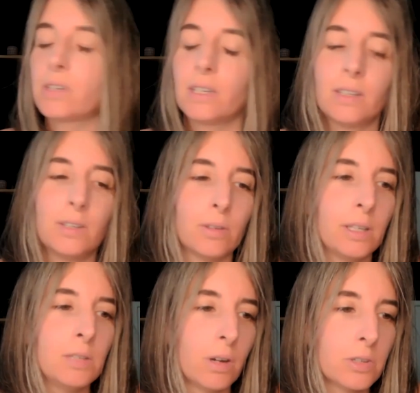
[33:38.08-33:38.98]
think, you know,
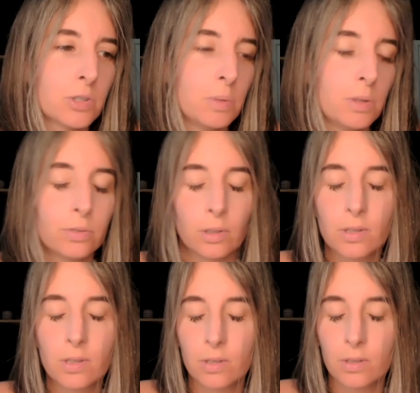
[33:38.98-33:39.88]
anyone should be
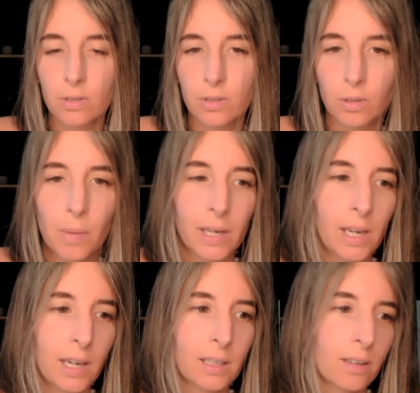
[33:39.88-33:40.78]
forced to, you know, make
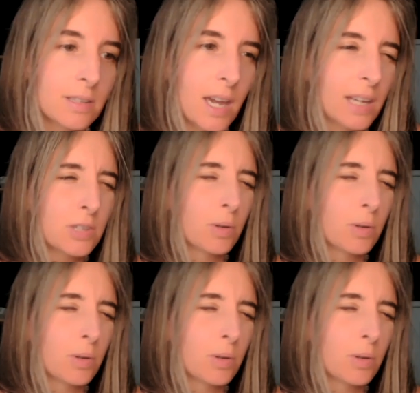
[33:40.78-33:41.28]
eye contact.